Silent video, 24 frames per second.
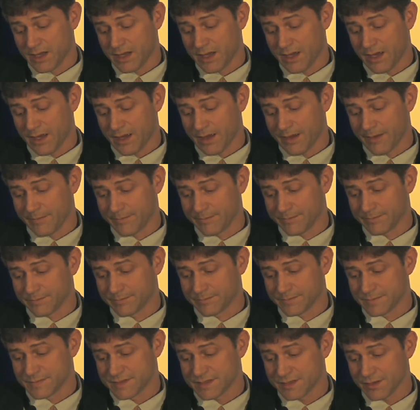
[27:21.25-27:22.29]

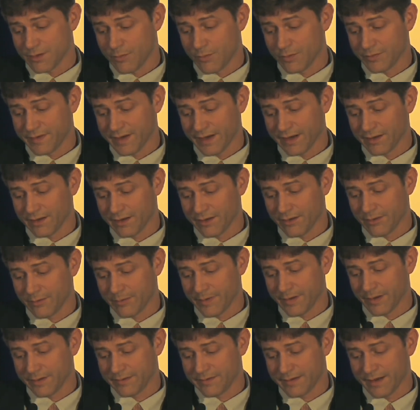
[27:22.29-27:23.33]
So we'll take a
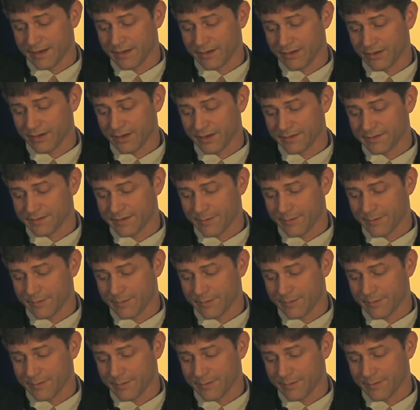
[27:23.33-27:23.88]
look at